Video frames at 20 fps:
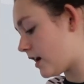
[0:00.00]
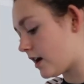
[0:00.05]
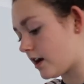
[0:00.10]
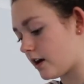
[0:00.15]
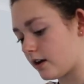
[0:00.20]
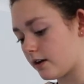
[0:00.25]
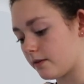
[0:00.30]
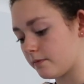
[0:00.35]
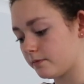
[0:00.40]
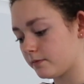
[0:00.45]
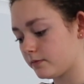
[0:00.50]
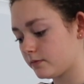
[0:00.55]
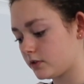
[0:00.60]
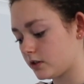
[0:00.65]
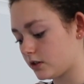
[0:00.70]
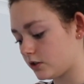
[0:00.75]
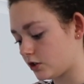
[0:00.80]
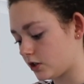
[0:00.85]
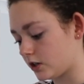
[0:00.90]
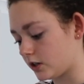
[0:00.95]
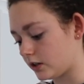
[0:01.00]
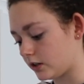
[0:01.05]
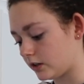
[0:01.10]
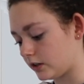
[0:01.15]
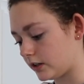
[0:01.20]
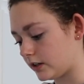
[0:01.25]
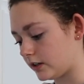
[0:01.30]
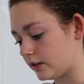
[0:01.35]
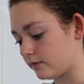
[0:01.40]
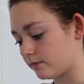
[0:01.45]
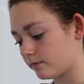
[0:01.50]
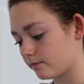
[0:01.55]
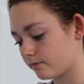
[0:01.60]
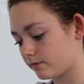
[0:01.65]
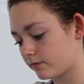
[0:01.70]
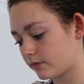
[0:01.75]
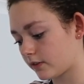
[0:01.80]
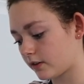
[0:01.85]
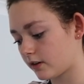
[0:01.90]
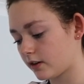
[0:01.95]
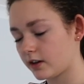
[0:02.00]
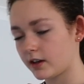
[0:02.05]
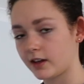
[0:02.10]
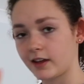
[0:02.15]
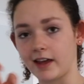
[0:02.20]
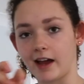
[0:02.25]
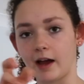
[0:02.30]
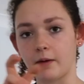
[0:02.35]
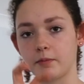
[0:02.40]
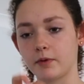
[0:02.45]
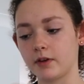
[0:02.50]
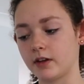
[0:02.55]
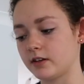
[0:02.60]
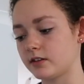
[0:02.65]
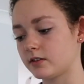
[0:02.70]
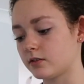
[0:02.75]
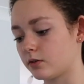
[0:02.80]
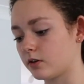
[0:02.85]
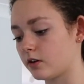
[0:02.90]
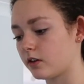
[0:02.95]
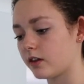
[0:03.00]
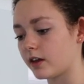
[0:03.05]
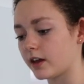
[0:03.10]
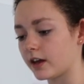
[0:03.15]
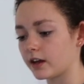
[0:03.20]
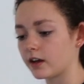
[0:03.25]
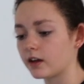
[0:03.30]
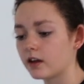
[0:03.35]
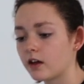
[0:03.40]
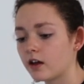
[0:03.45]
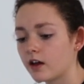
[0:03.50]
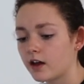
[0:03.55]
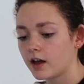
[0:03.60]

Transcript: to chill and gap year sort of thing,